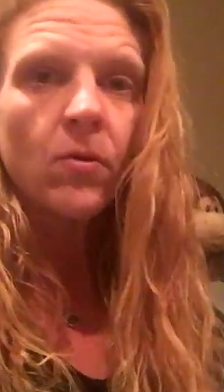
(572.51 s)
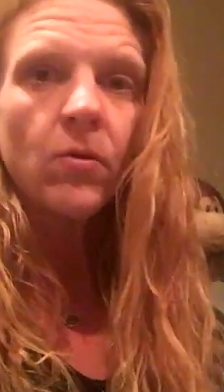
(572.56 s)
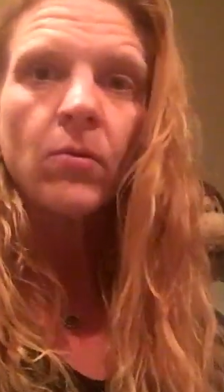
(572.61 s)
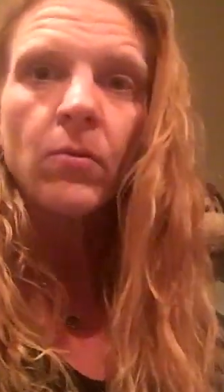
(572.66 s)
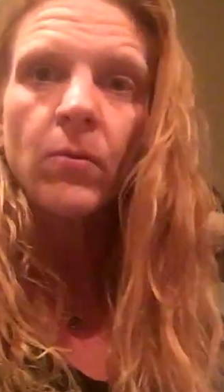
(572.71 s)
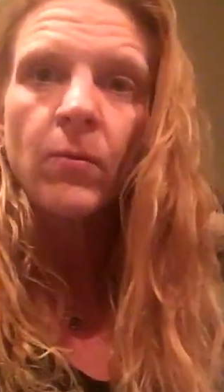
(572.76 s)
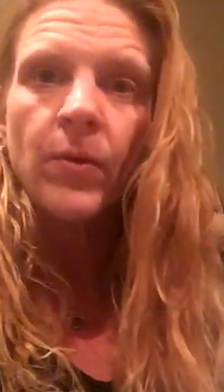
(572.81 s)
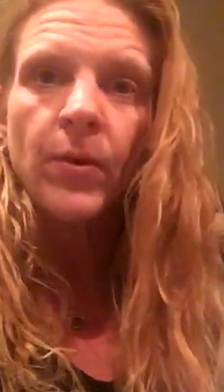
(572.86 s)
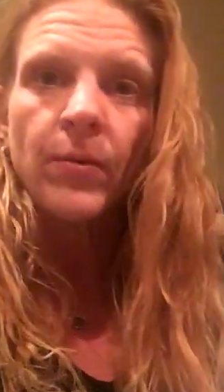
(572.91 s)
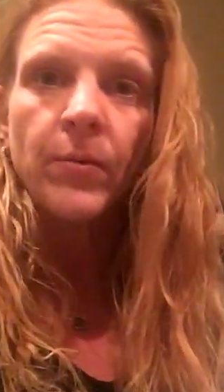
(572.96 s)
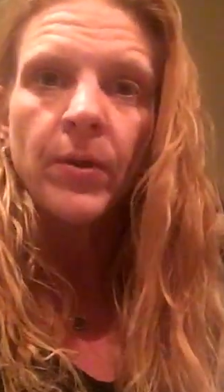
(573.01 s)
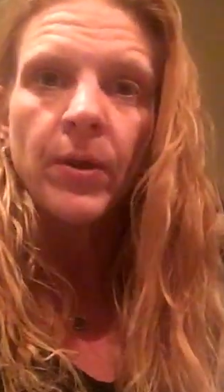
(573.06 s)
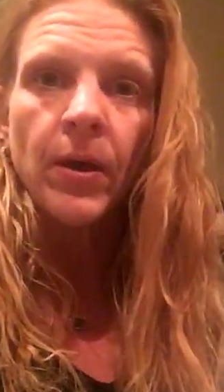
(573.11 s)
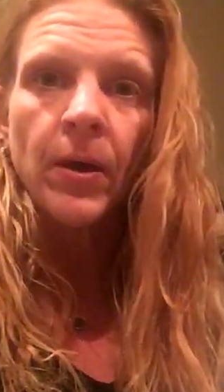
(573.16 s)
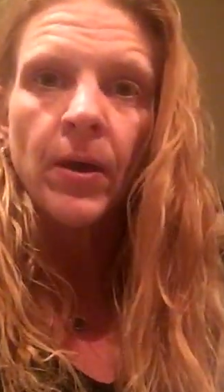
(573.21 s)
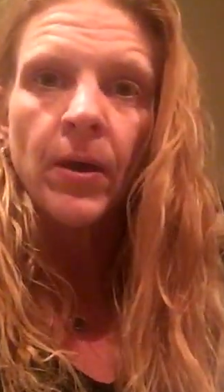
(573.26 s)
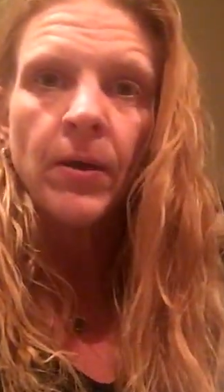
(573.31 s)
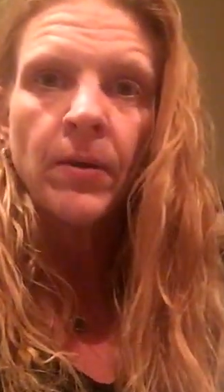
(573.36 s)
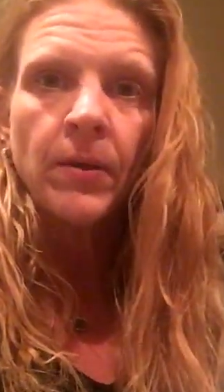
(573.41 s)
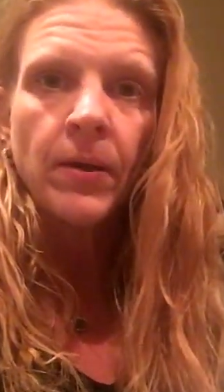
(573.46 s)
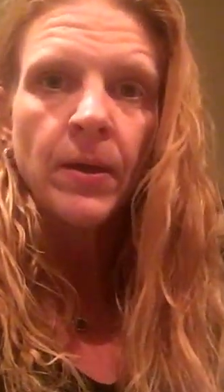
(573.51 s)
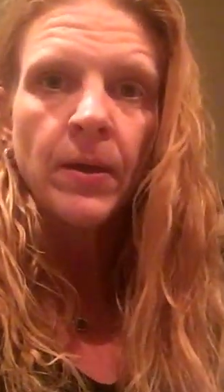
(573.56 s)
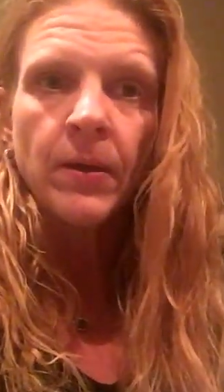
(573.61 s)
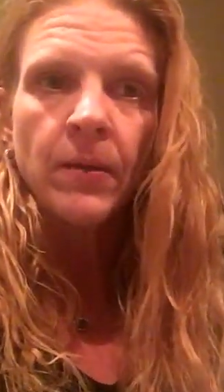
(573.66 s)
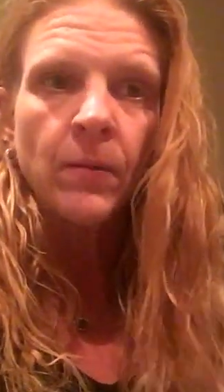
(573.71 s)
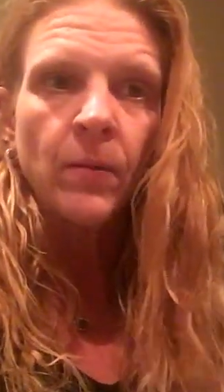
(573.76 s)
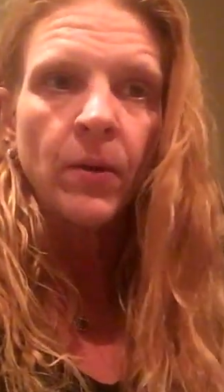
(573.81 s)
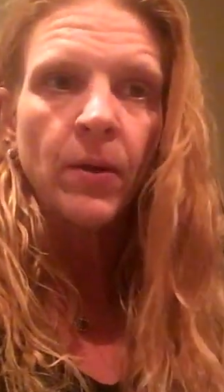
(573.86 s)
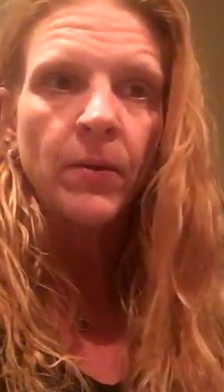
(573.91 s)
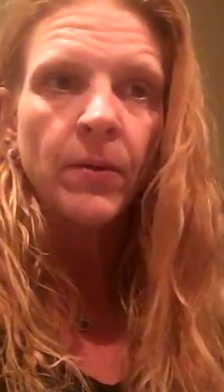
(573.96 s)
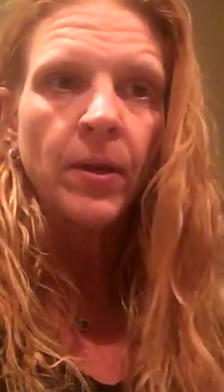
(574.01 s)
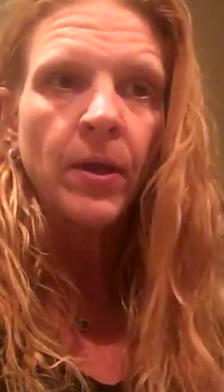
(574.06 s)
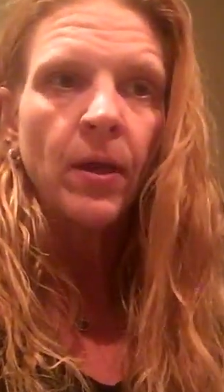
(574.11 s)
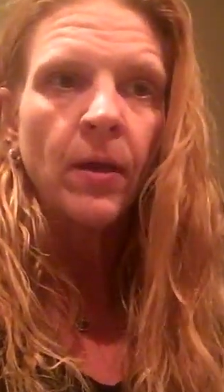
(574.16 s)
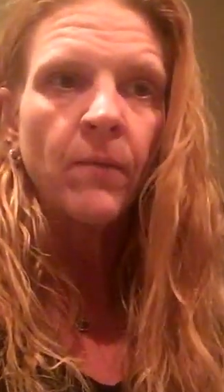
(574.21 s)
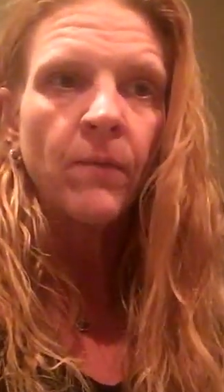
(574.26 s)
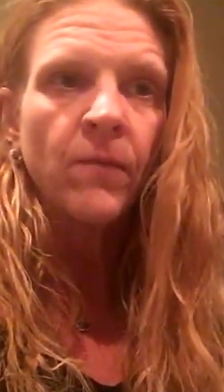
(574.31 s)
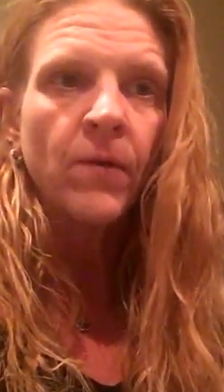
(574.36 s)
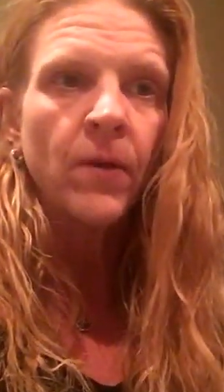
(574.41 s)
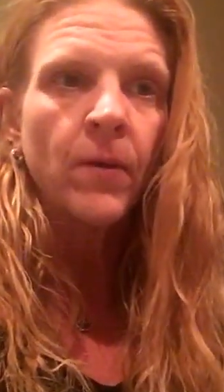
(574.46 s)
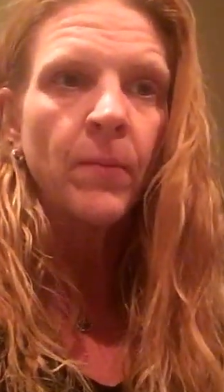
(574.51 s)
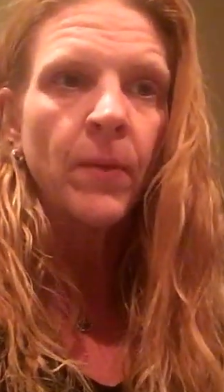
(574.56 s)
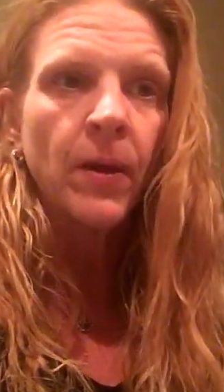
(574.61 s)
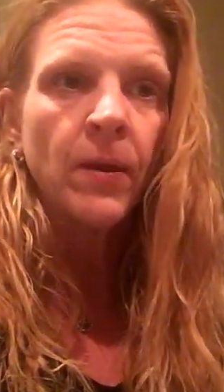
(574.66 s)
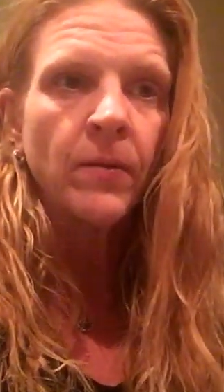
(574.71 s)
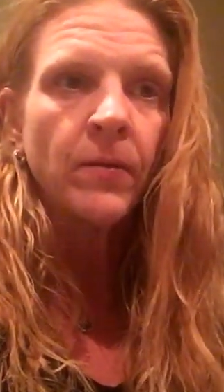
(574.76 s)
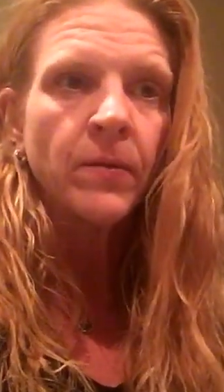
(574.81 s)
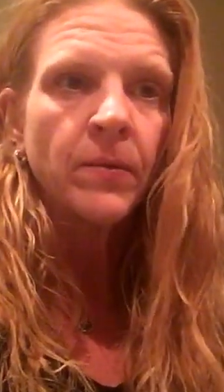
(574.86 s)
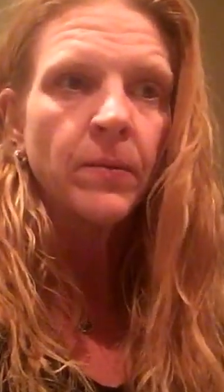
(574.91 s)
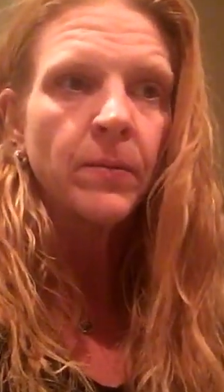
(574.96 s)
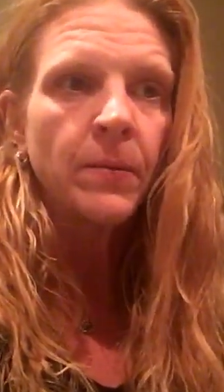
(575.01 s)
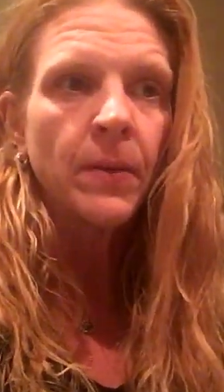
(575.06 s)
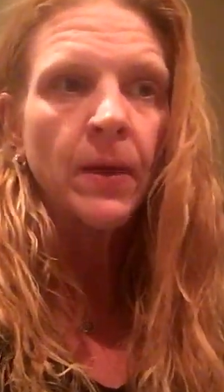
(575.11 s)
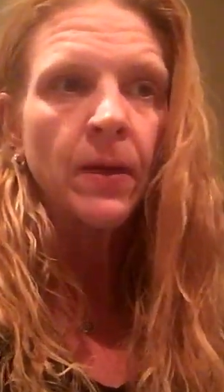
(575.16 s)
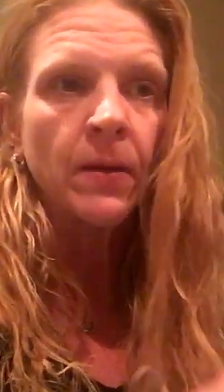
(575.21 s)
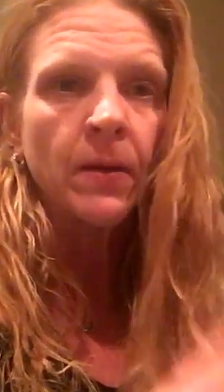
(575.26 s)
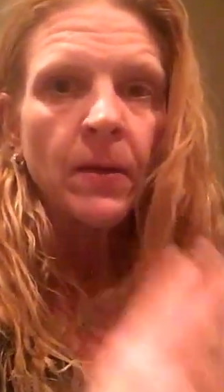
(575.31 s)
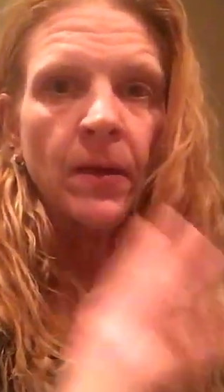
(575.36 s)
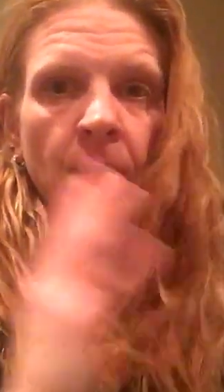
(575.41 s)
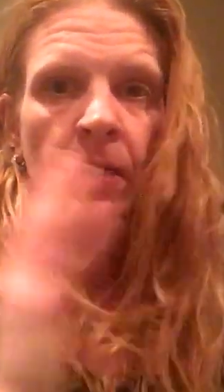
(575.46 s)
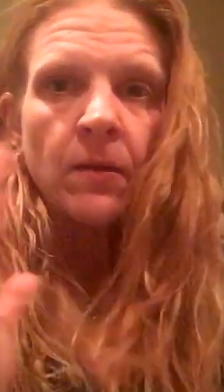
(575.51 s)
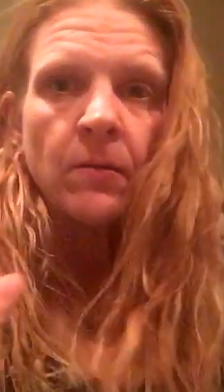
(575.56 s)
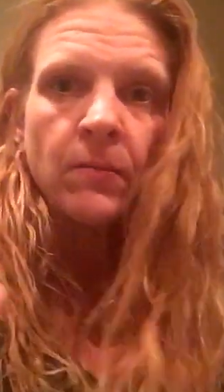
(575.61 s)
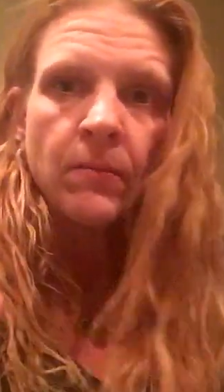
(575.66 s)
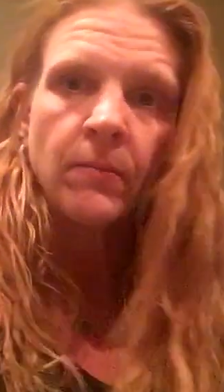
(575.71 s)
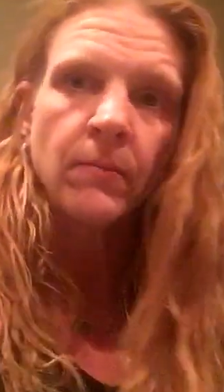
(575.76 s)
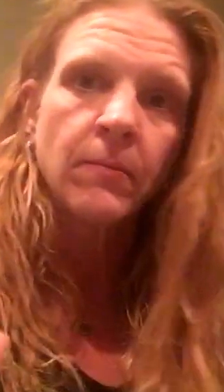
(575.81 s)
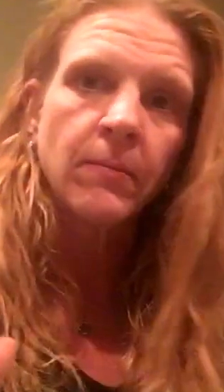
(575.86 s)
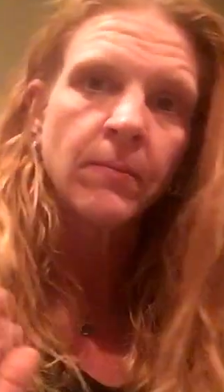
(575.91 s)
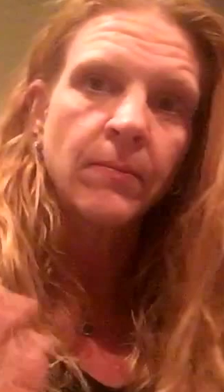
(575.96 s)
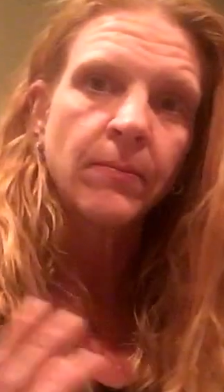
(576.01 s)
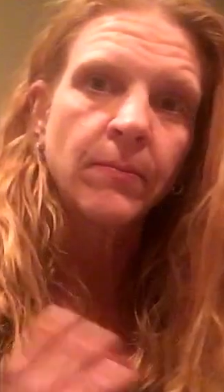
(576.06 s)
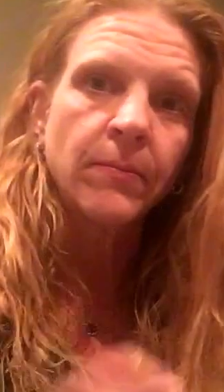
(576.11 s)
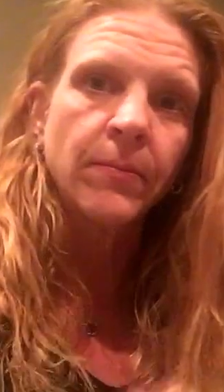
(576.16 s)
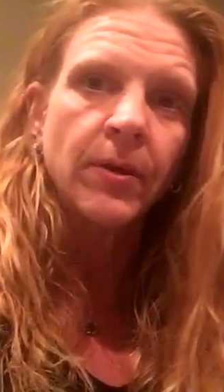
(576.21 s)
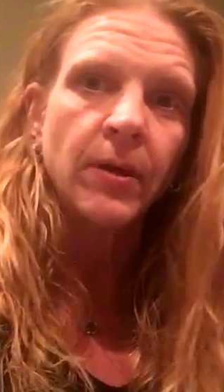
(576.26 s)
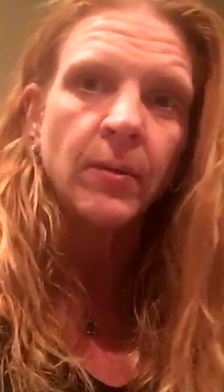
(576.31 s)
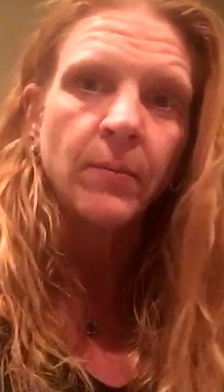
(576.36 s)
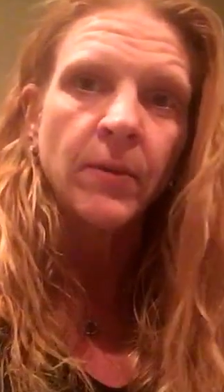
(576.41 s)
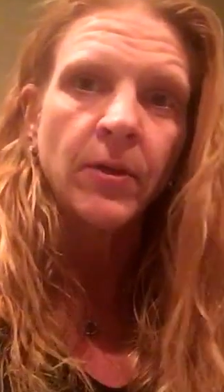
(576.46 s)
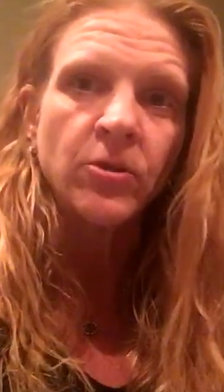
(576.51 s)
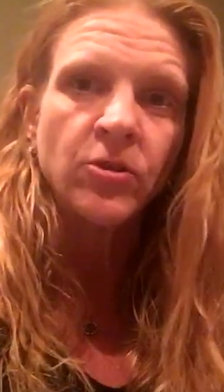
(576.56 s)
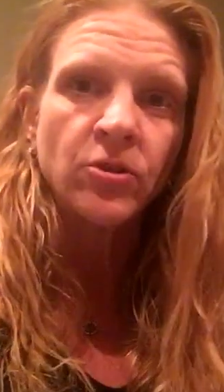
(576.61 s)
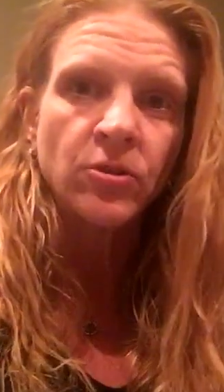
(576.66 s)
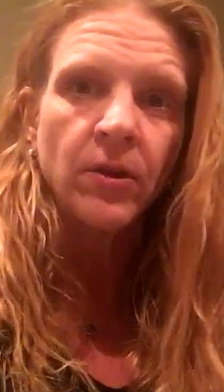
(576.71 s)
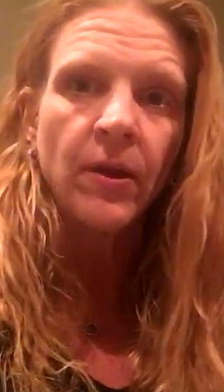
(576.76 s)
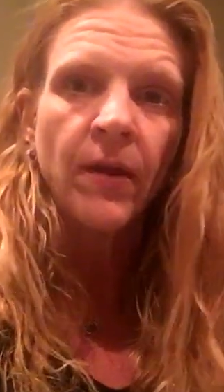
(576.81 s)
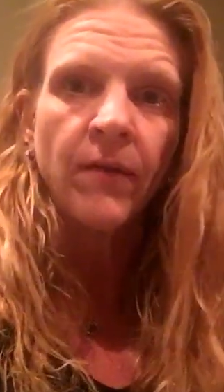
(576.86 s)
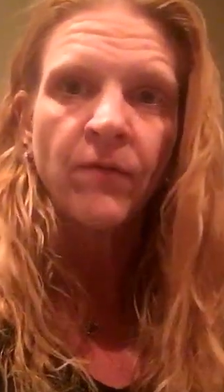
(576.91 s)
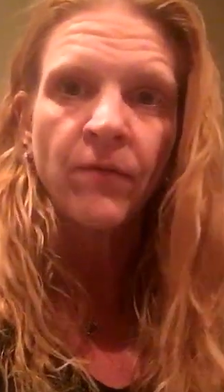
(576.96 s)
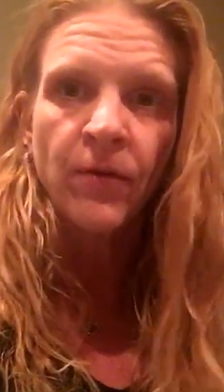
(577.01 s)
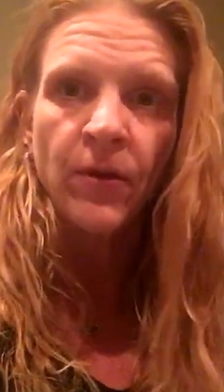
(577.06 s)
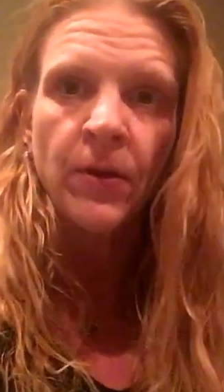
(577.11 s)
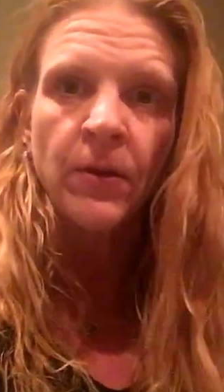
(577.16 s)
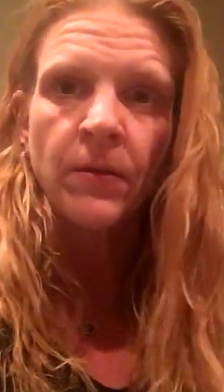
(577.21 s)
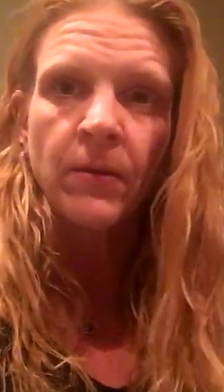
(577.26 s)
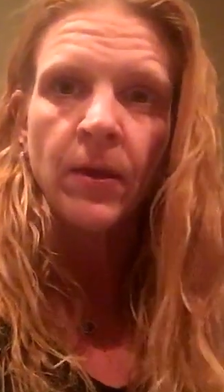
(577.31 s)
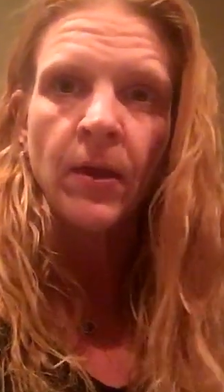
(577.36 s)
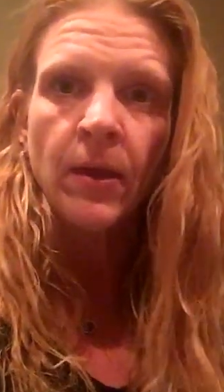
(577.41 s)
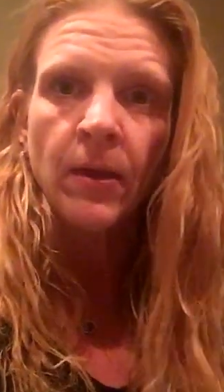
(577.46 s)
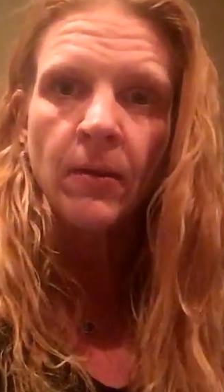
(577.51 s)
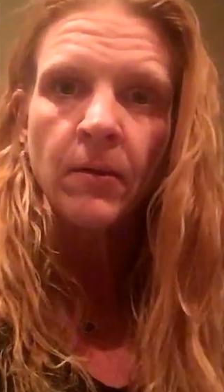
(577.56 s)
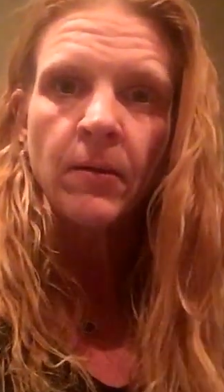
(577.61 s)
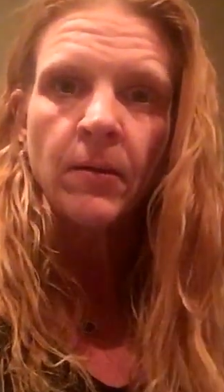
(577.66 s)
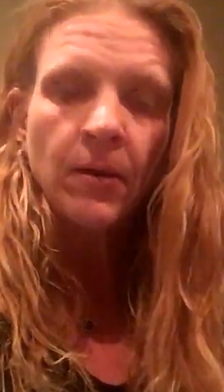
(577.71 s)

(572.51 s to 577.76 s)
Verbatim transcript: who and what we are, and where we came from, and, and, and pretty much everything.